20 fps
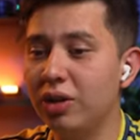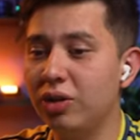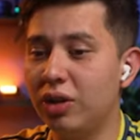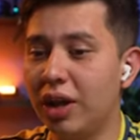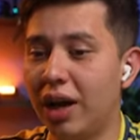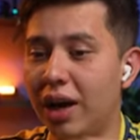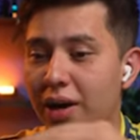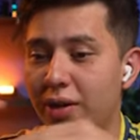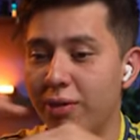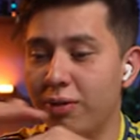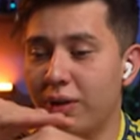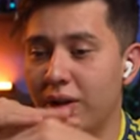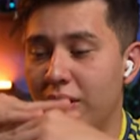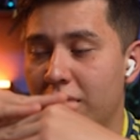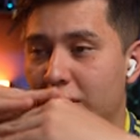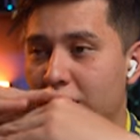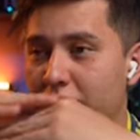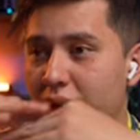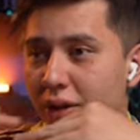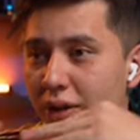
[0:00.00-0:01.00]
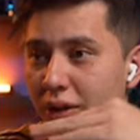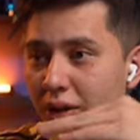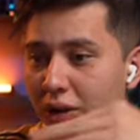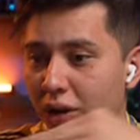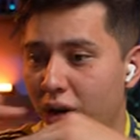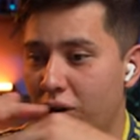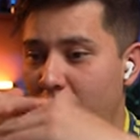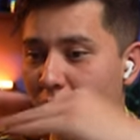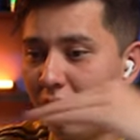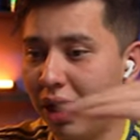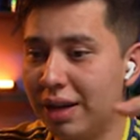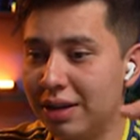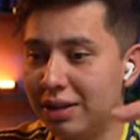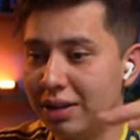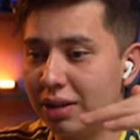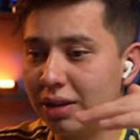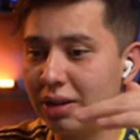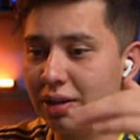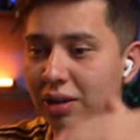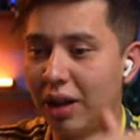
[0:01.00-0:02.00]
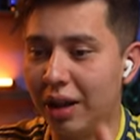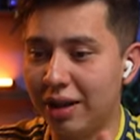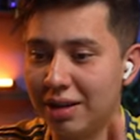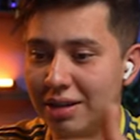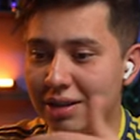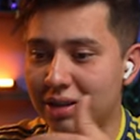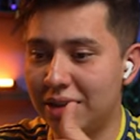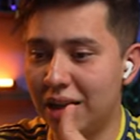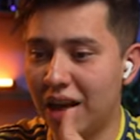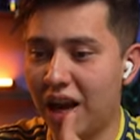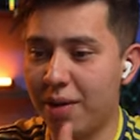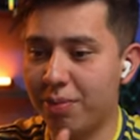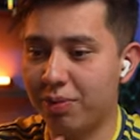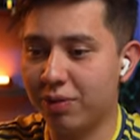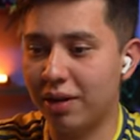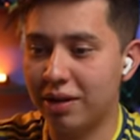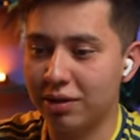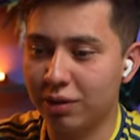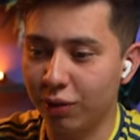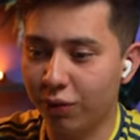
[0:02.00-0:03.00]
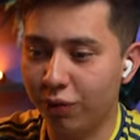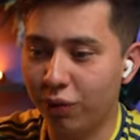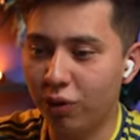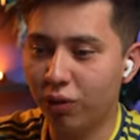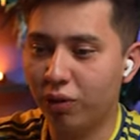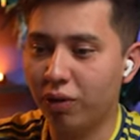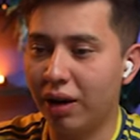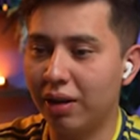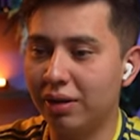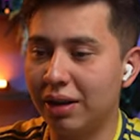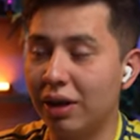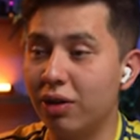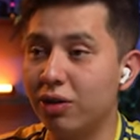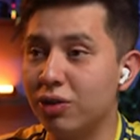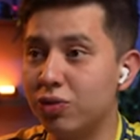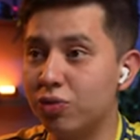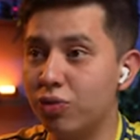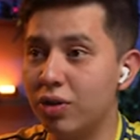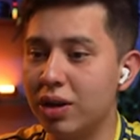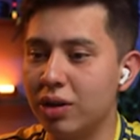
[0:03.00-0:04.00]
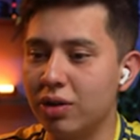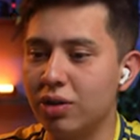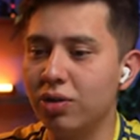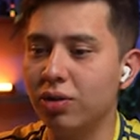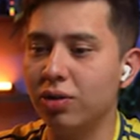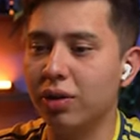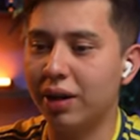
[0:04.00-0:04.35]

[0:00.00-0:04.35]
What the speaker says: You have the horizon. Like, there's depth. There's the foreground. It looks really cool.